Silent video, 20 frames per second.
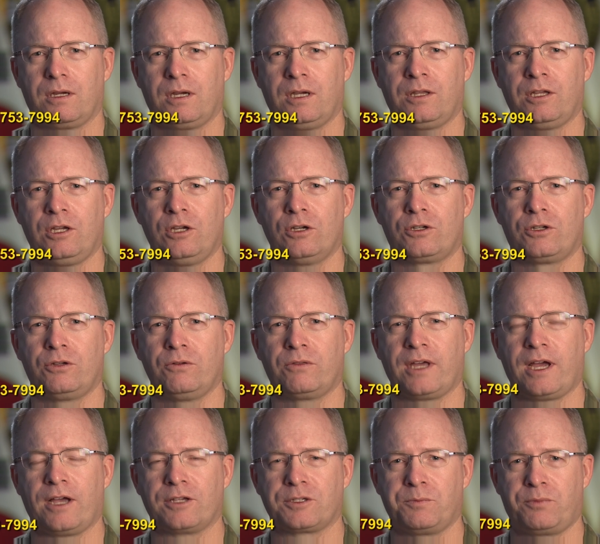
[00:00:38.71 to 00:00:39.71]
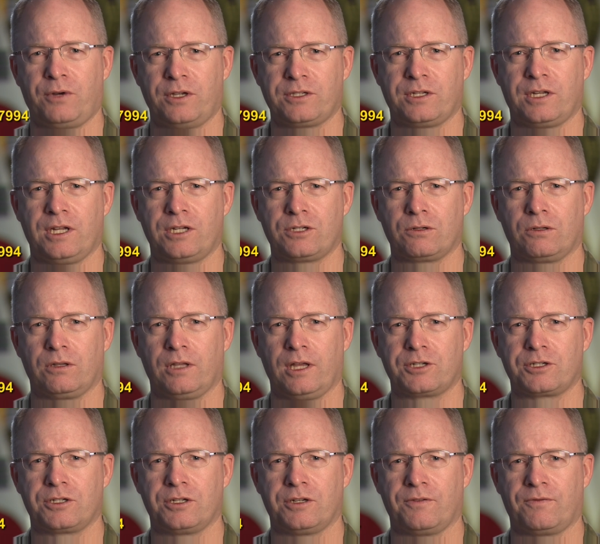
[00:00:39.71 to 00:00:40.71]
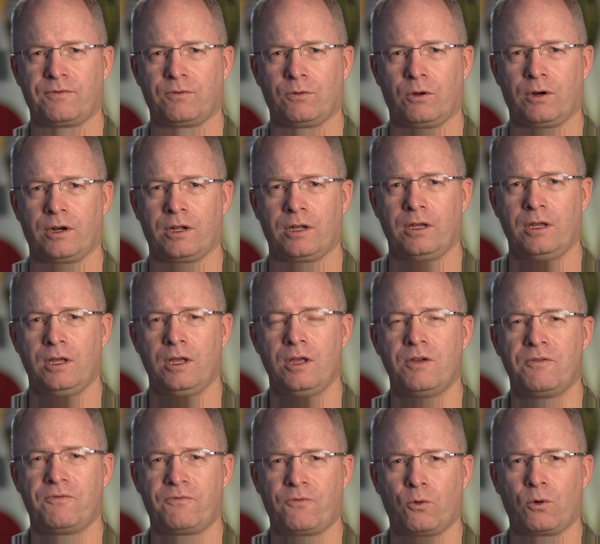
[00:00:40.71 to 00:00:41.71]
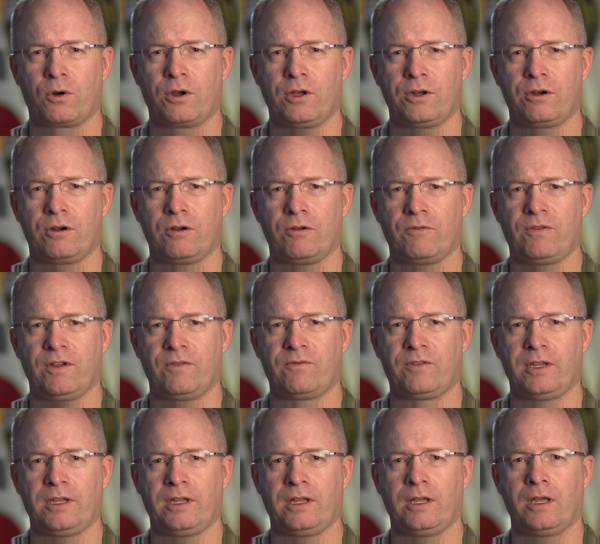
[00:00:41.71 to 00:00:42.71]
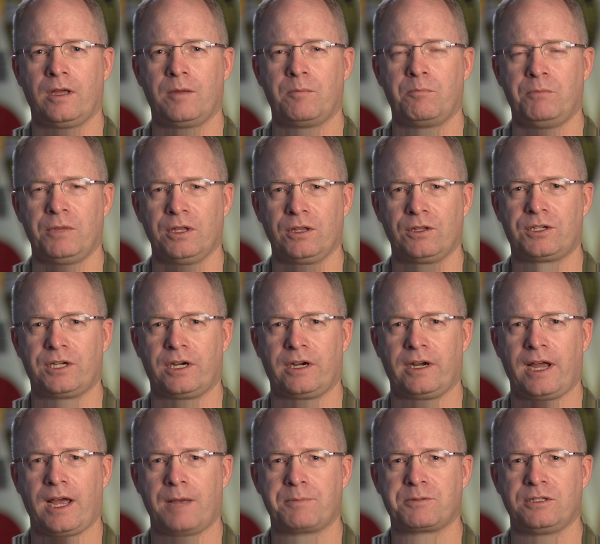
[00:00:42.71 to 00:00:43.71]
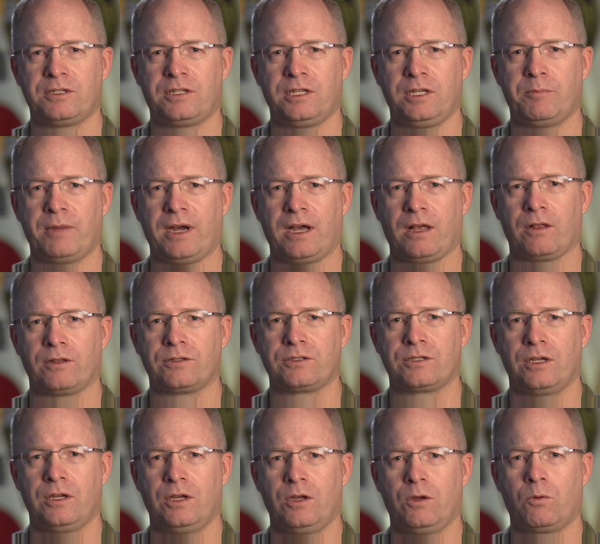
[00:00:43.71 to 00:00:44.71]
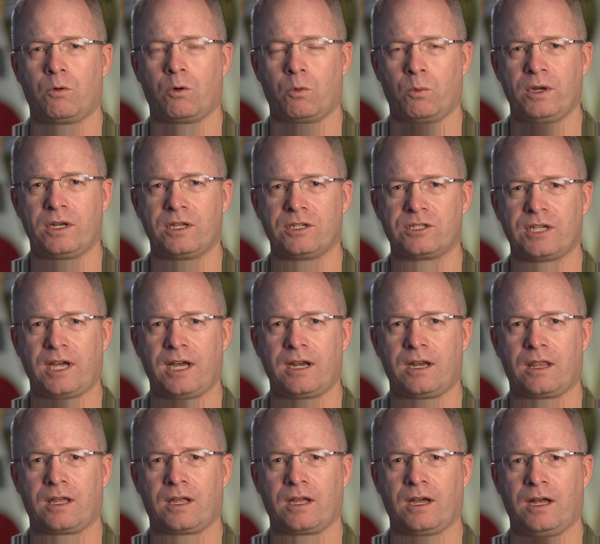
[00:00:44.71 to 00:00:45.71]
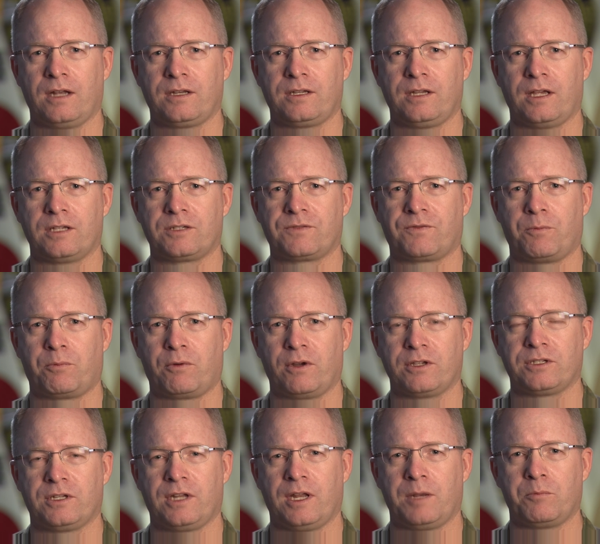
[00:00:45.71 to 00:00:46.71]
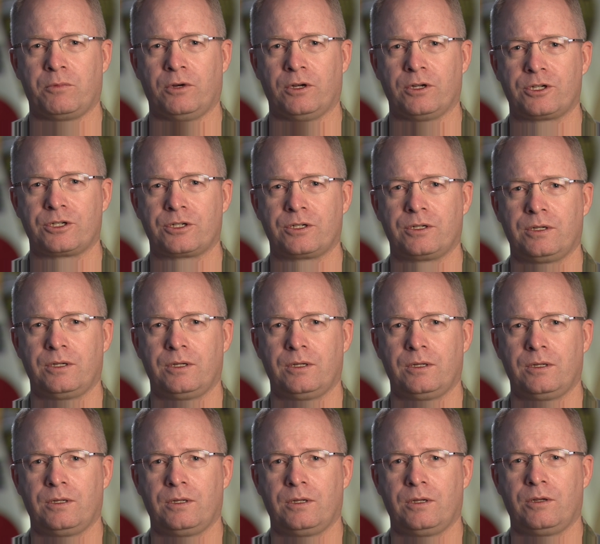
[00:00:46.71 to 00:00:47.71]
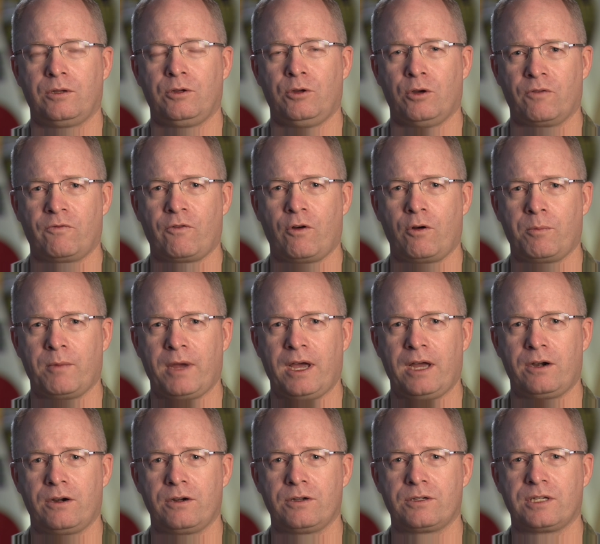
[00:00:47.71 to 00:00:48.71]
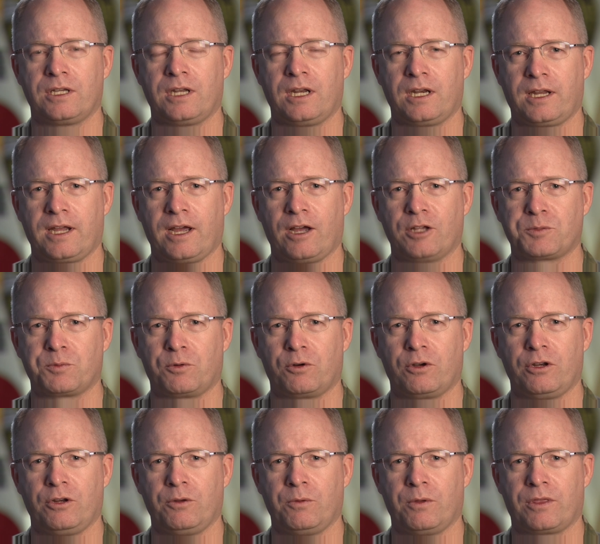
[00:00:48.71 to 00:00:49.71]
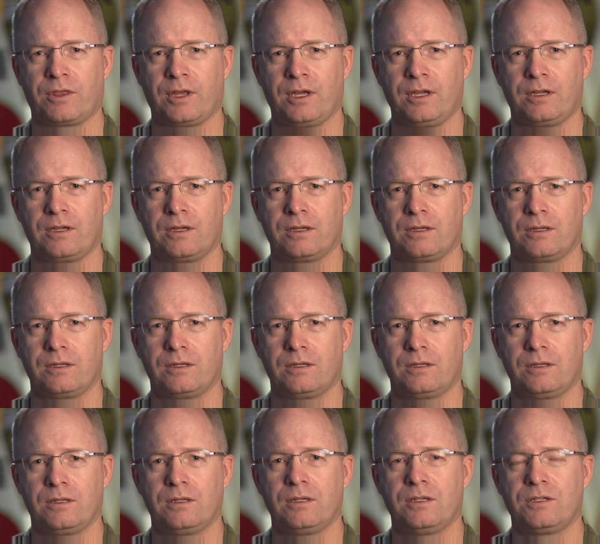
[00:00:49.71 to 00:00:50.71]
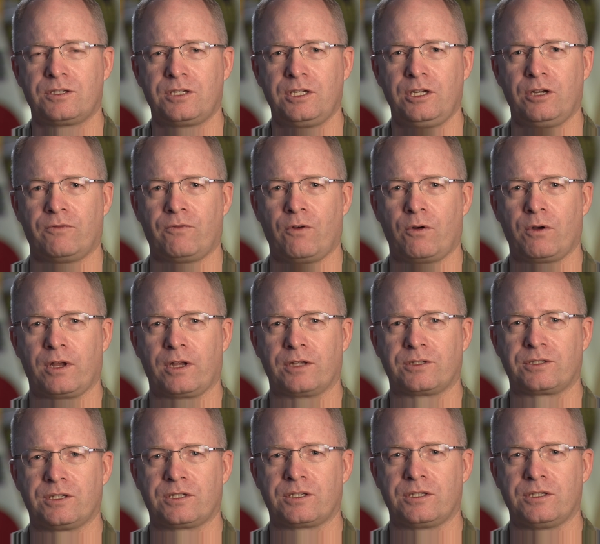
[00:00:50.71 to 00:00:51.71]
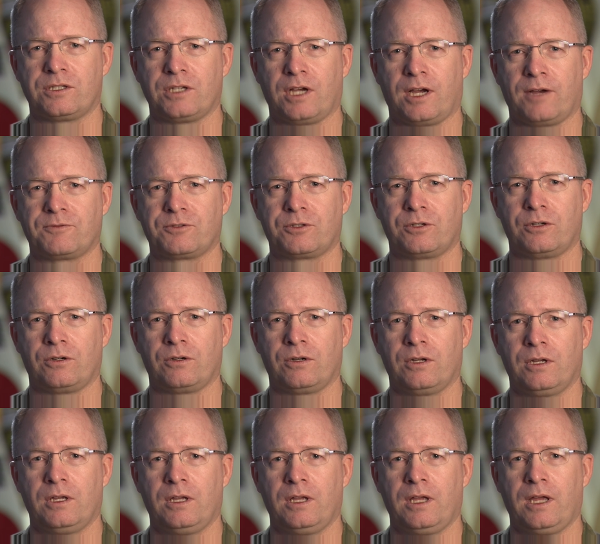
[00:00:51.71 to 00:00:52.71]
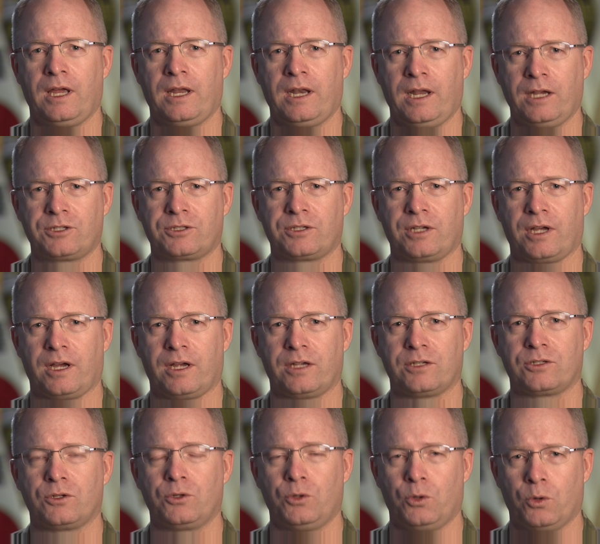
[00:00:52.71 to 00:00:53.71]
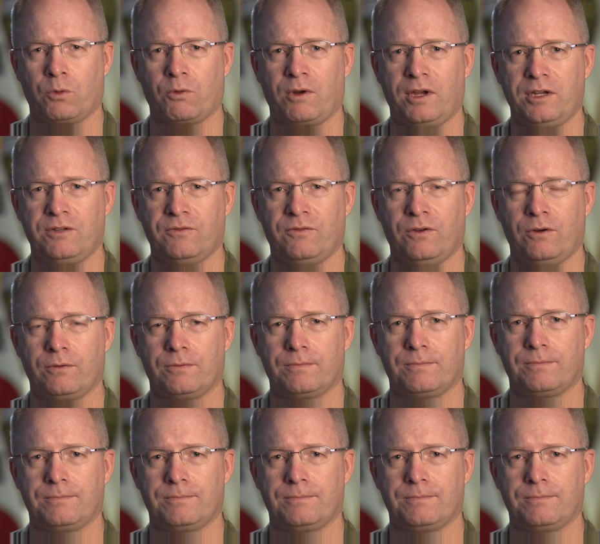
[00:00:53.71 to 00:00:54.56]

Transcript: In the year 2000 presidential election in Florida, 450 military absentee ballots were what decided the contest for President Bush. Your vote matters and it counts more than you would think. See your voting assistance officer and exercise your right to vote.